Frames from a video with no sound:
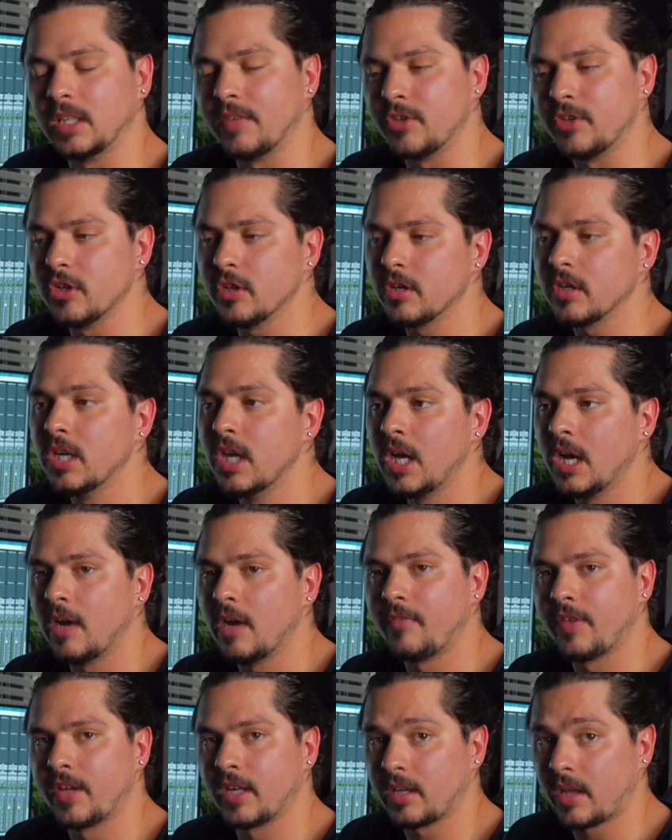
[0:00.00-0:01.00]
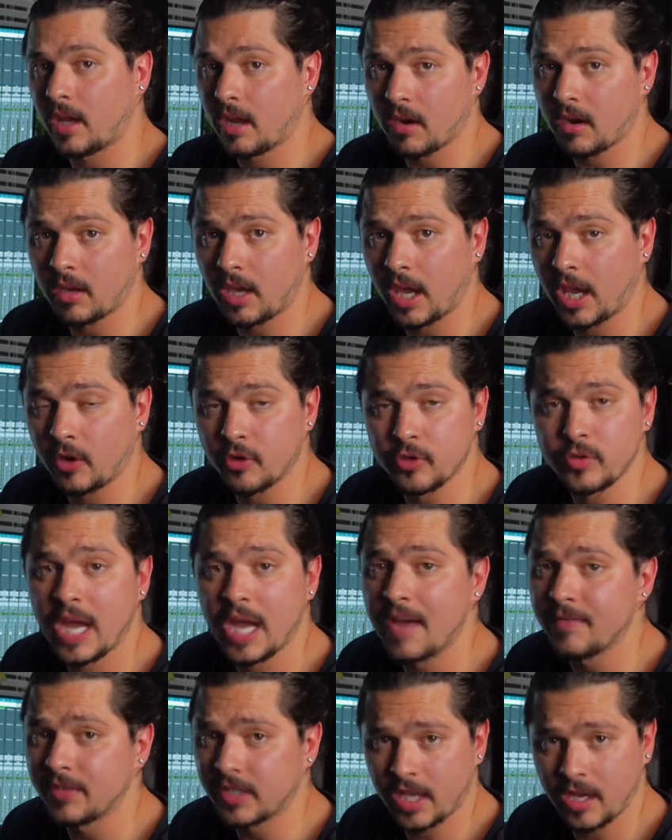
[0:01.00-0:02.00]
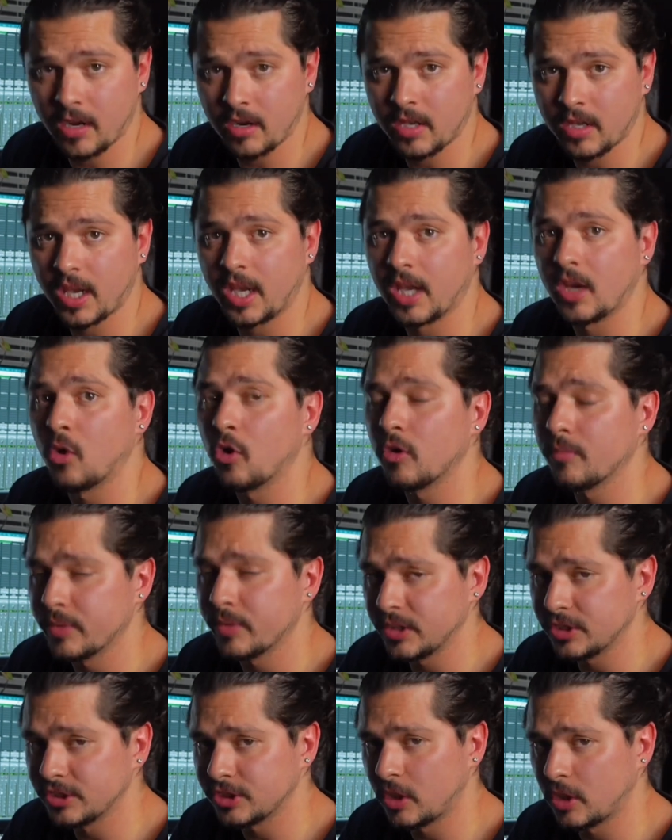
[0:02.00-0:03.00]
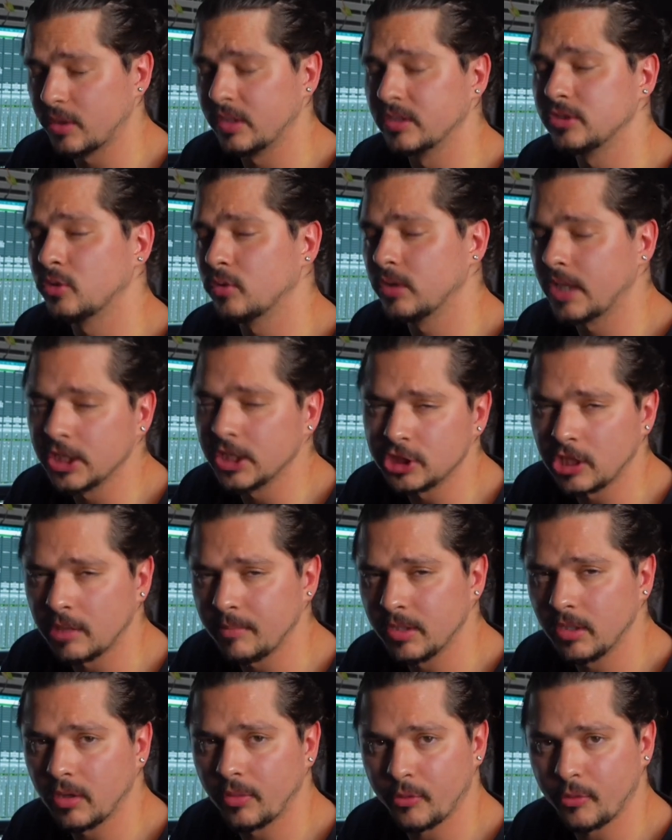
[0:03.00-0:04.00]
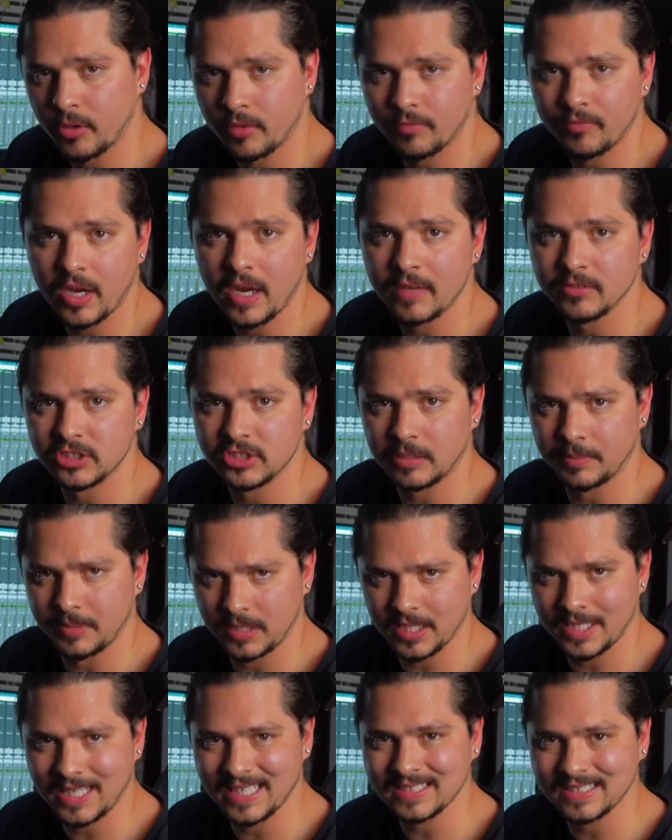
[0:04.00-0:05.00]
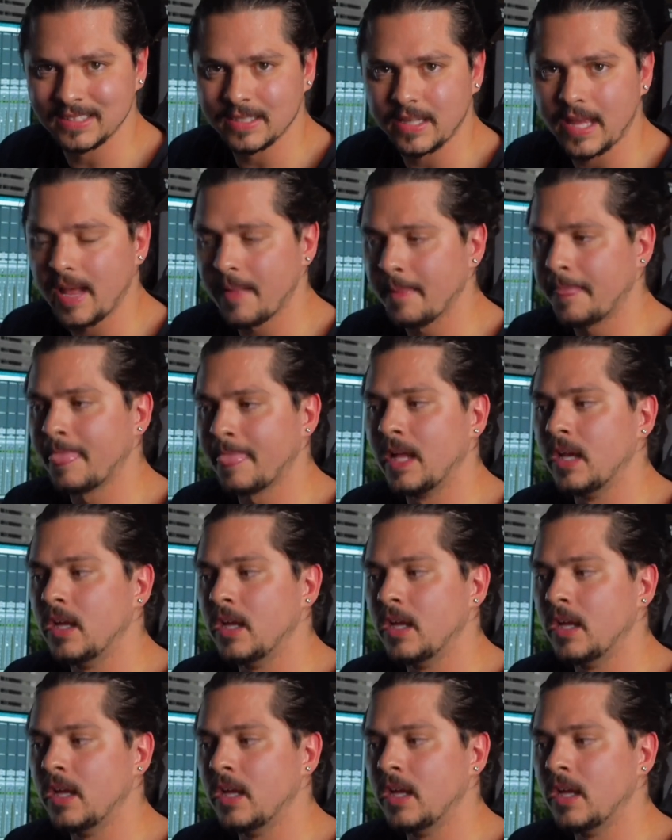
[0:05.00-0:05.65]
If you're a fan of KRK, or you have a KRK or PreSonus, or like JBL 305, something akin to that,